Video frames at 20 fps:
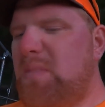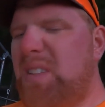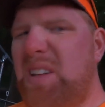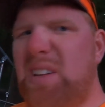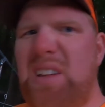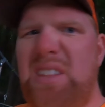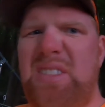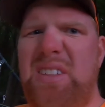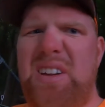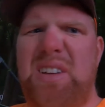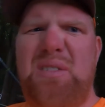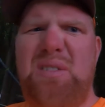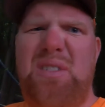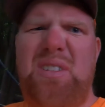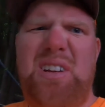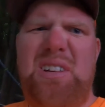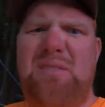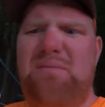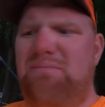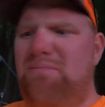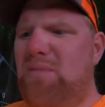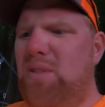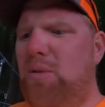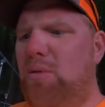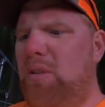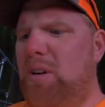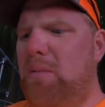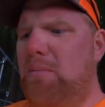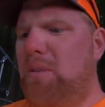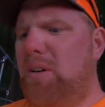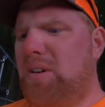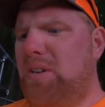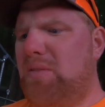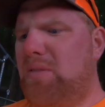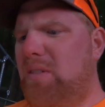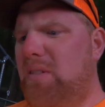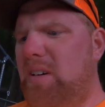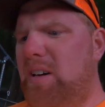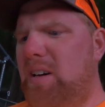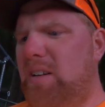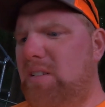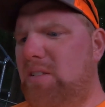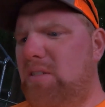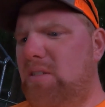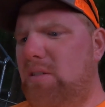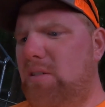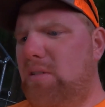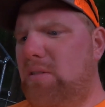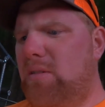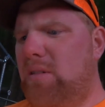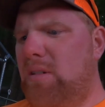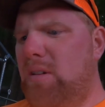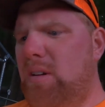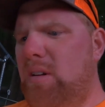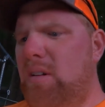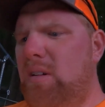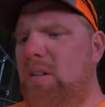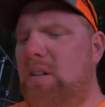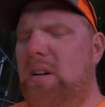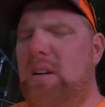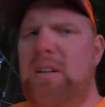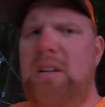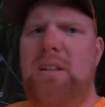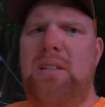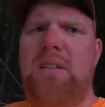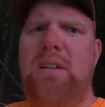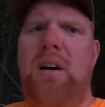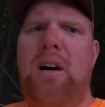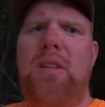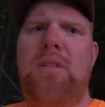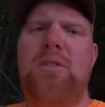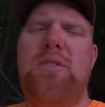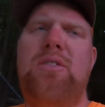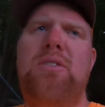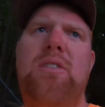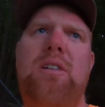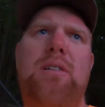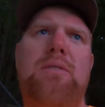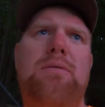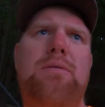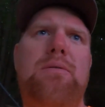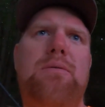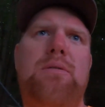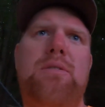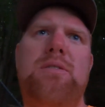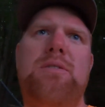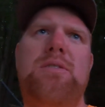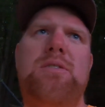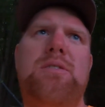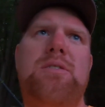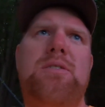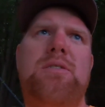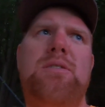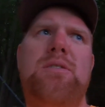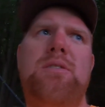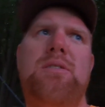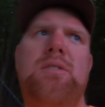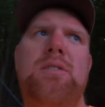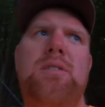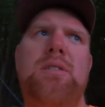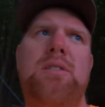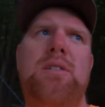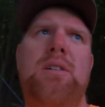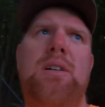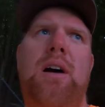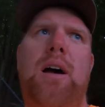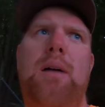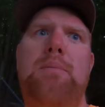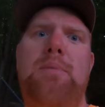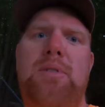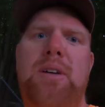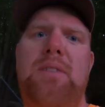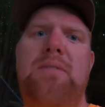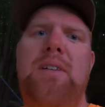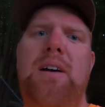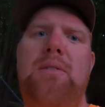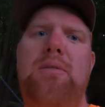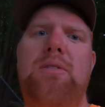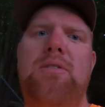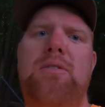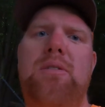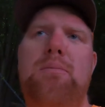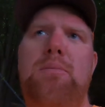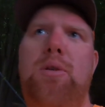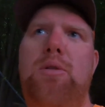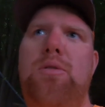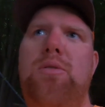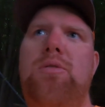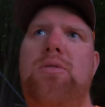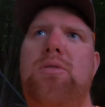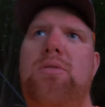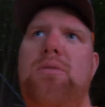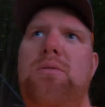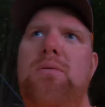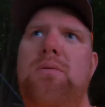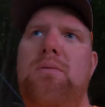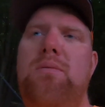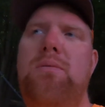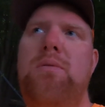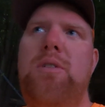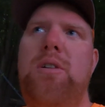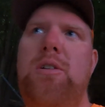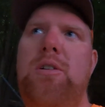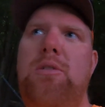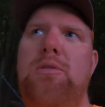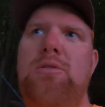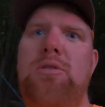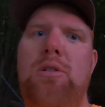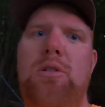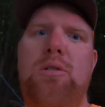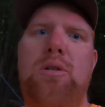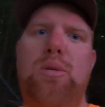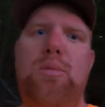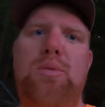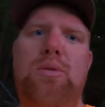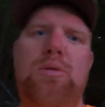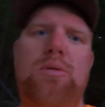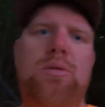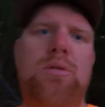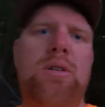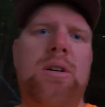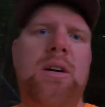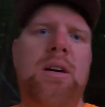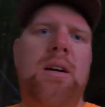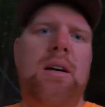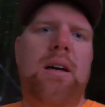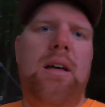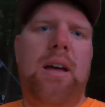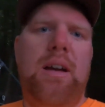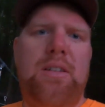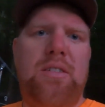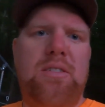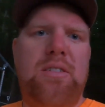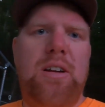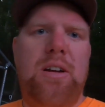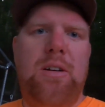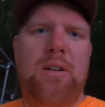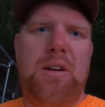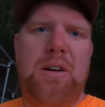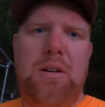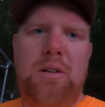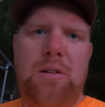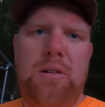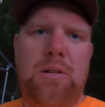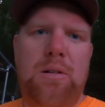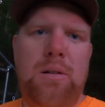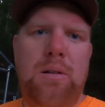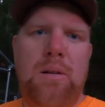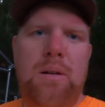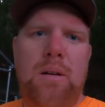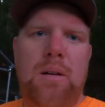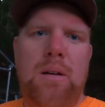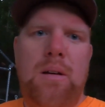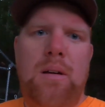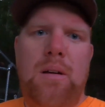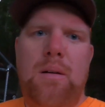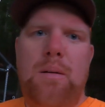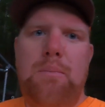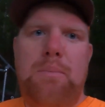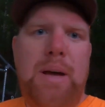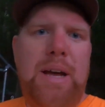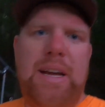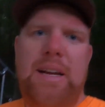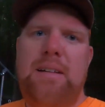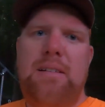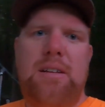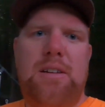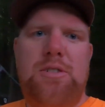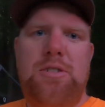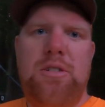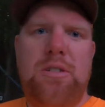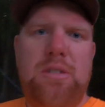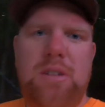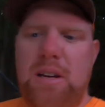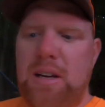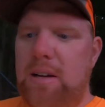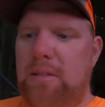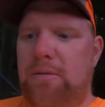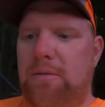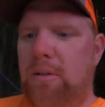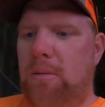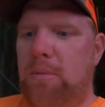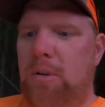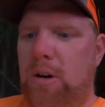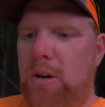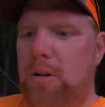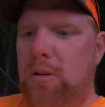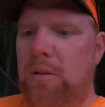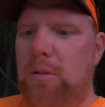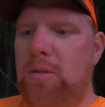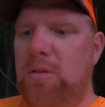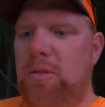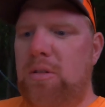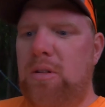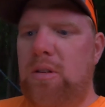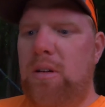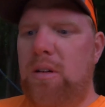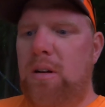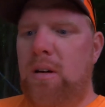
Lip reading: I think it was like 20 bucks for that. So, and then the other stuff was, I believe that was the most, you know, durable exterior paint that you could get from Lowe's.